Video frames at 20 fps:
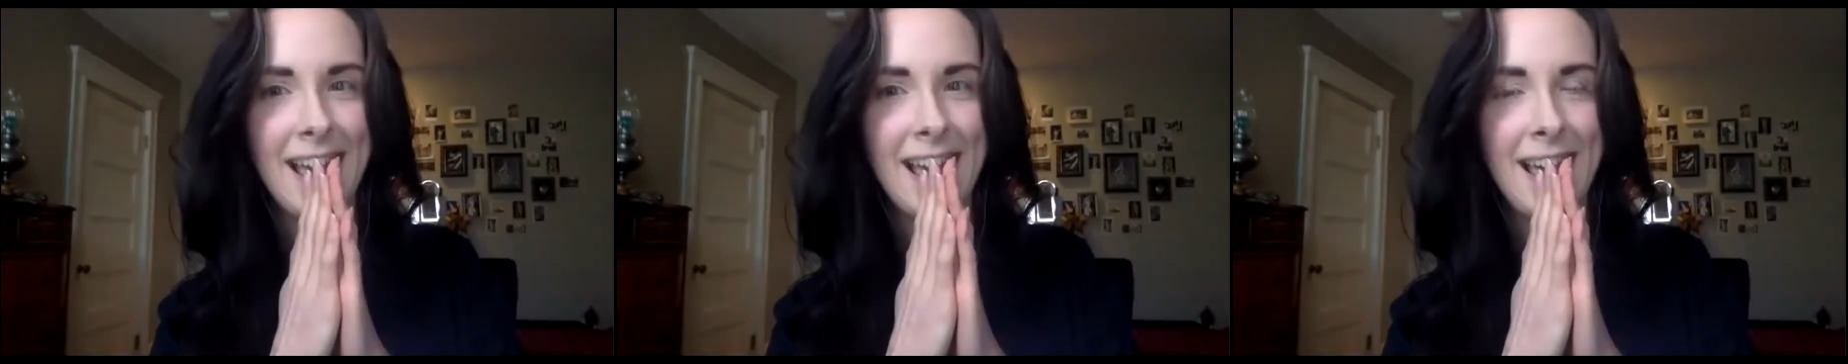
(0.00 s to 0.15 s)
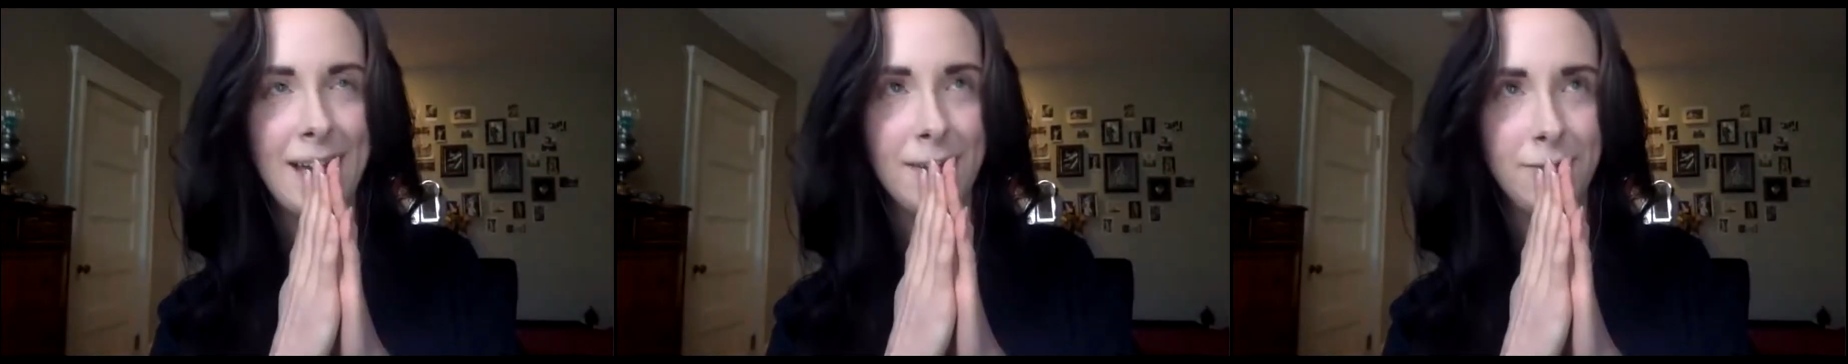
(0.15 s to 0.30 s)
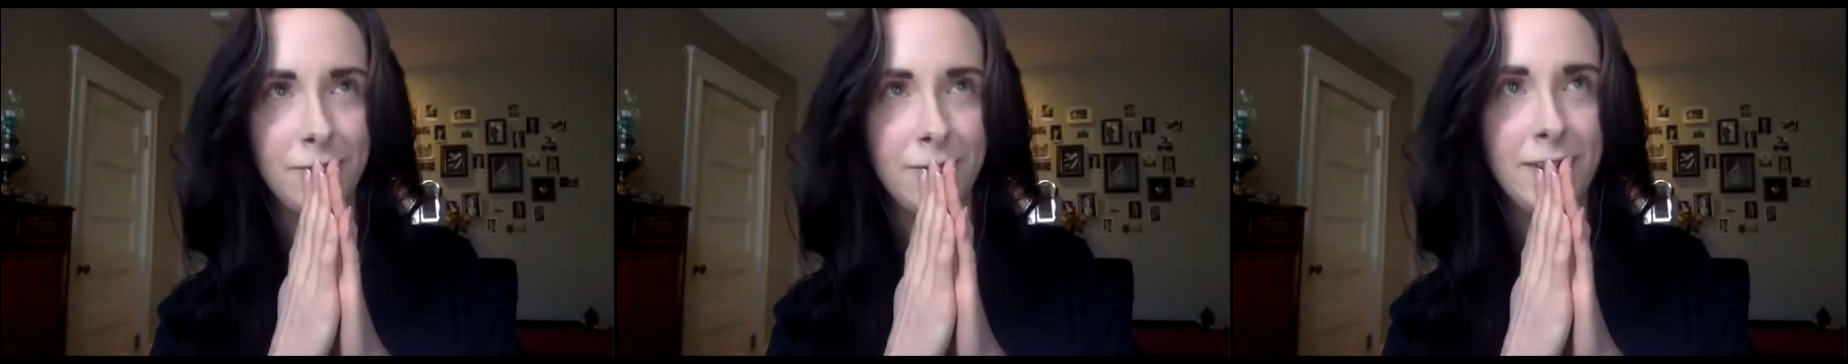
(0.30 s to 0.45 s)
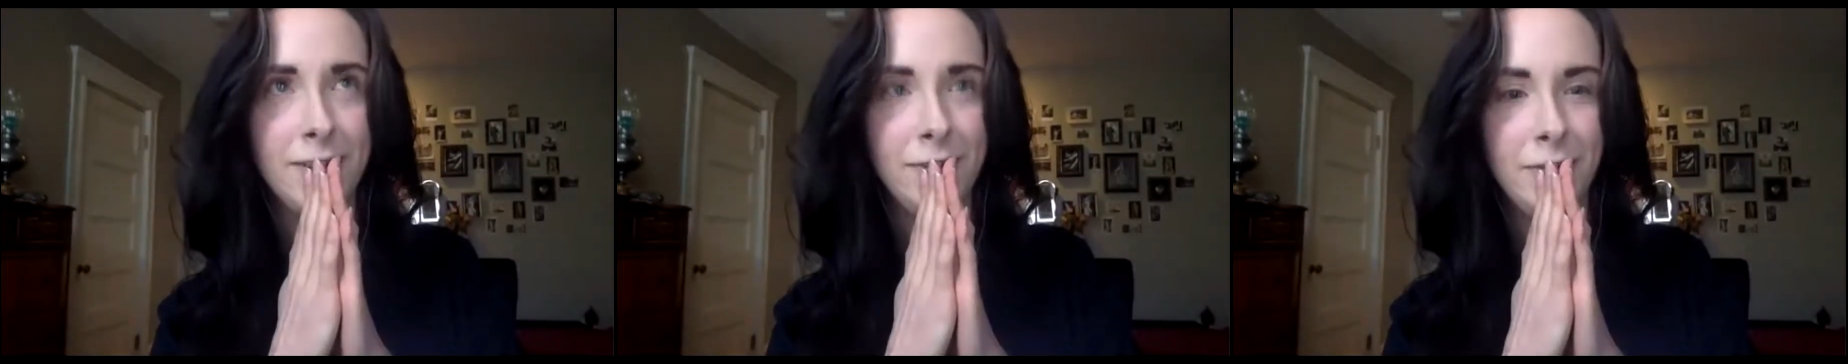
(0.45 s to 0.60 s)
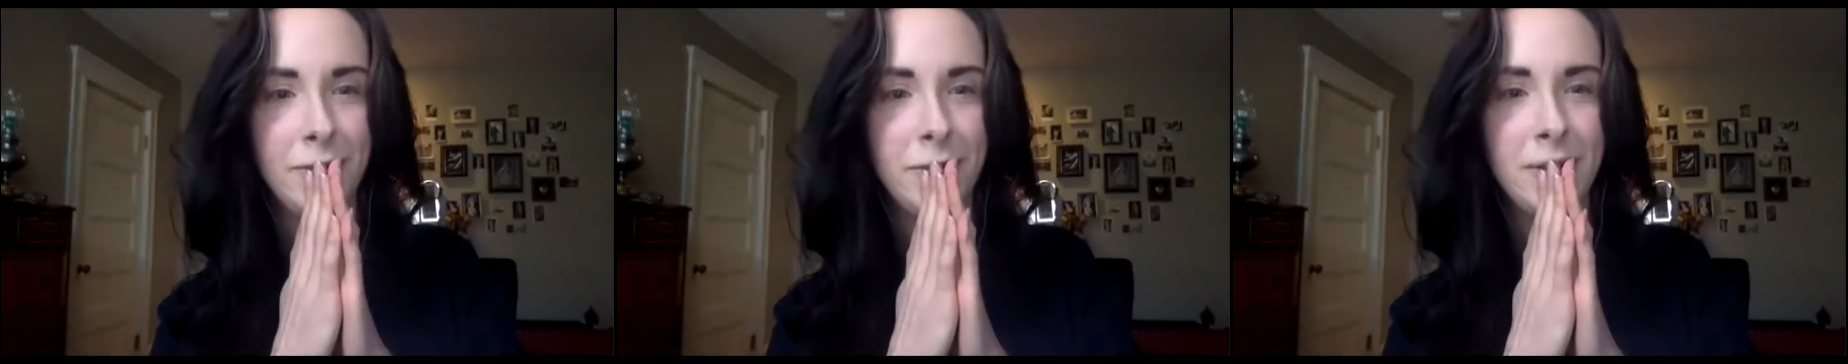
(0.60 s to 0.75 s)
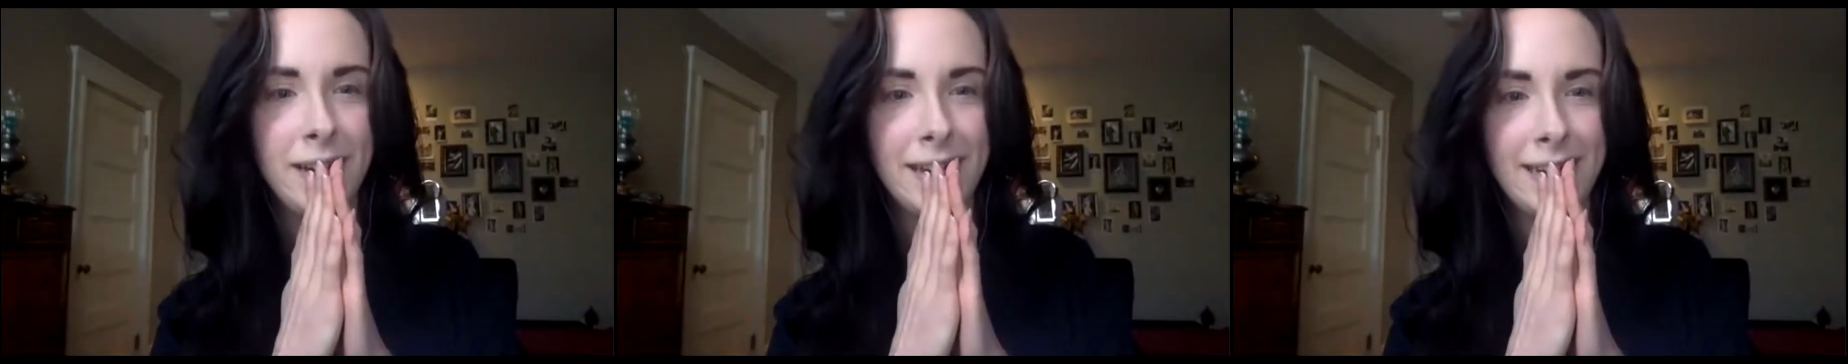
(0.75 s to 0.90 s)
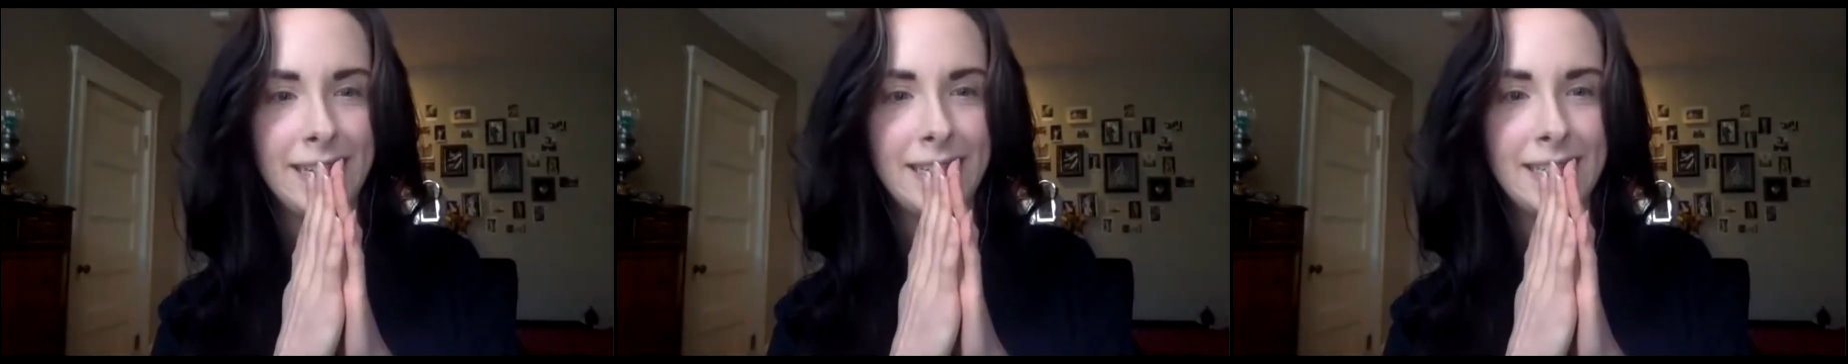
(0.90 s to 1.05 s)
every few
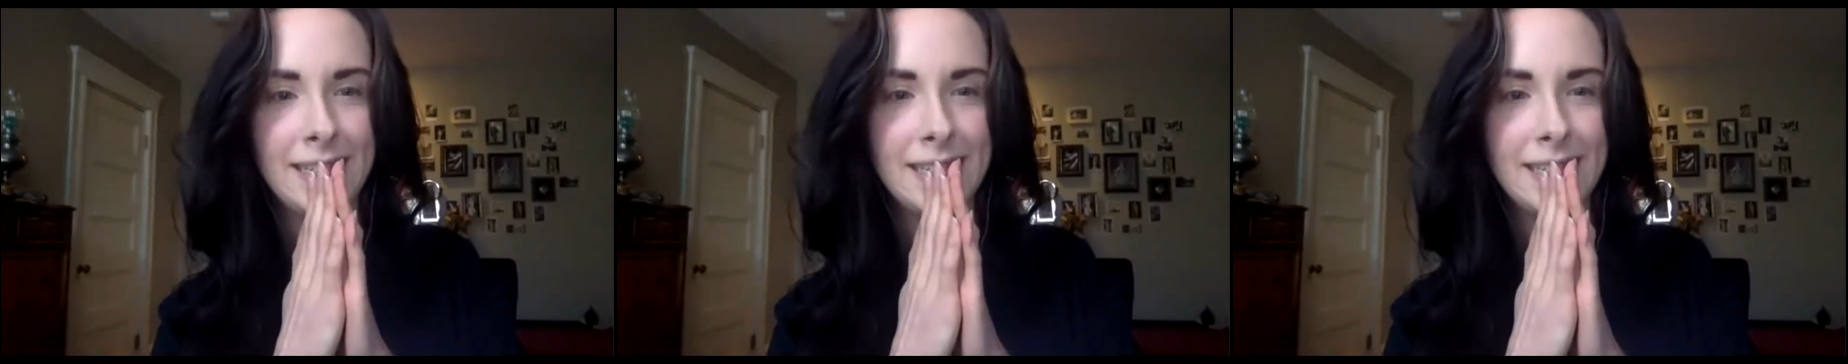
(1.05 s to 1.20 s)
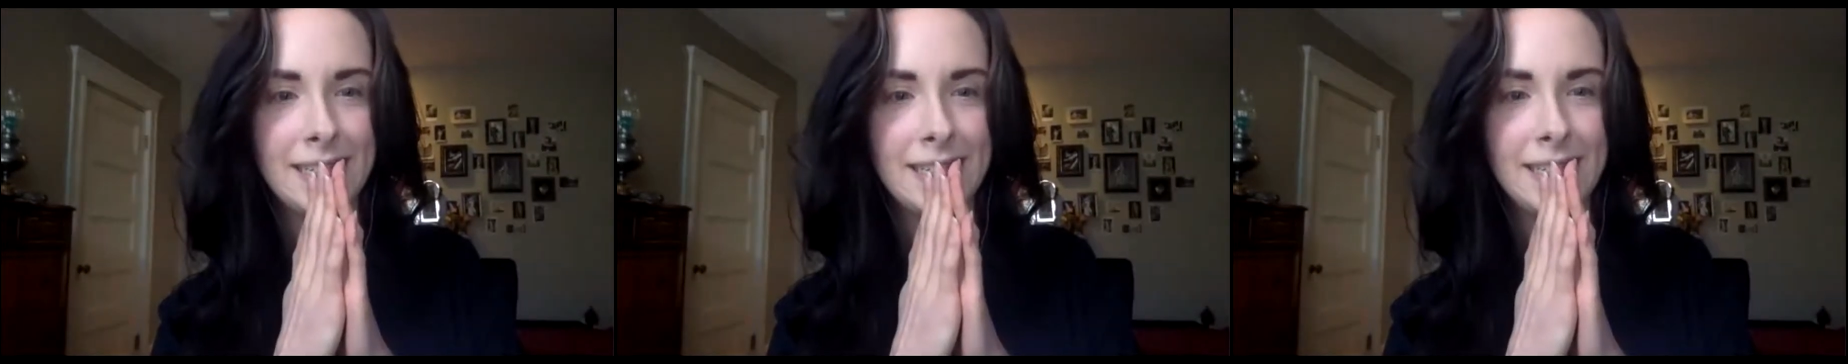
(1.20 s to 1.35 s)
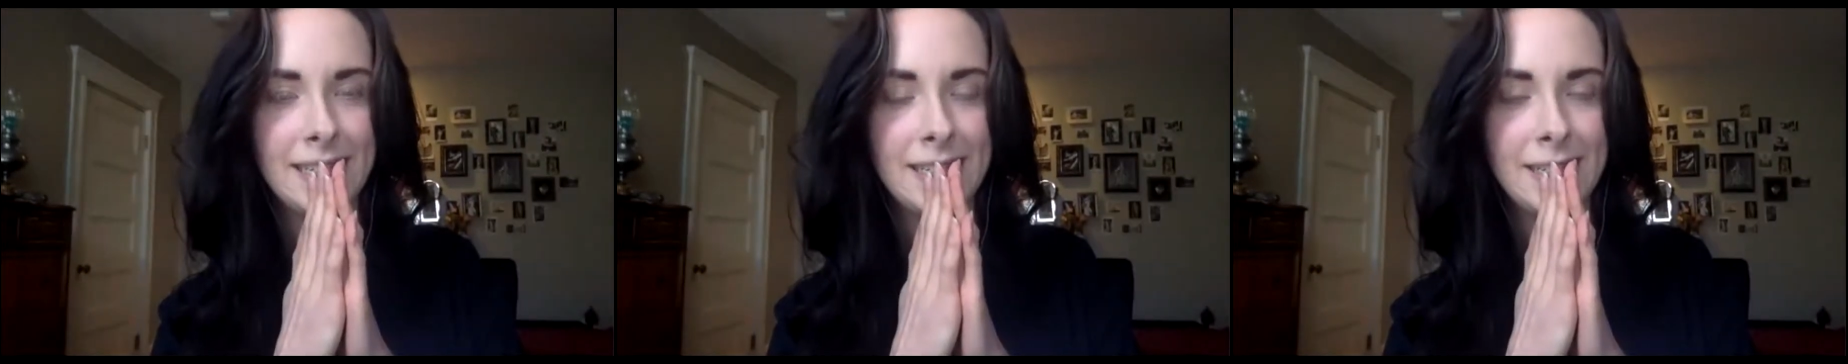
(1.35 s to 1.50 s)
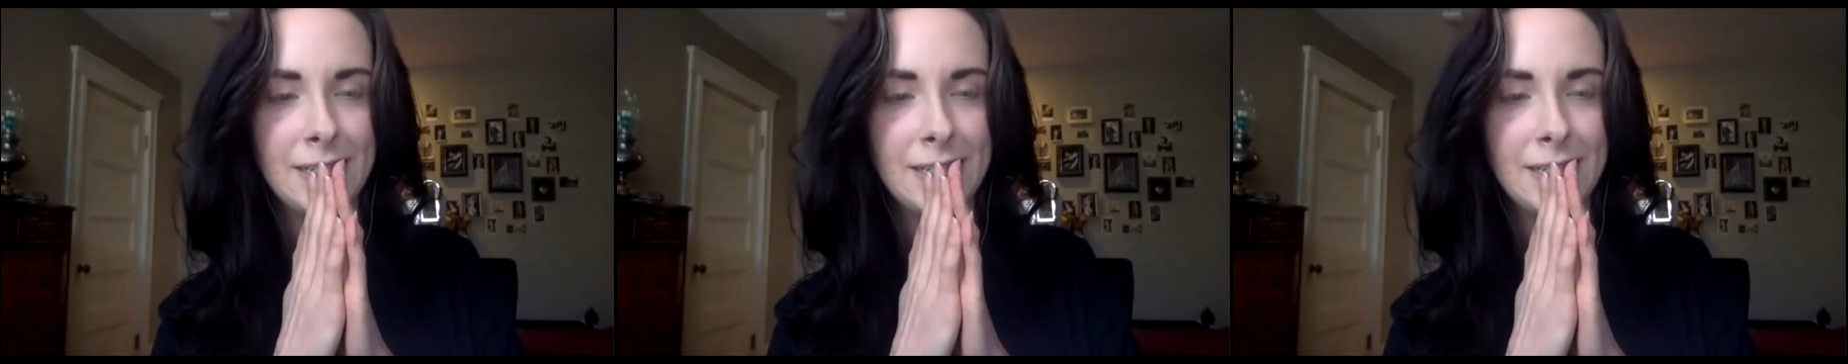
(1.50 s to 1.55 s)
nights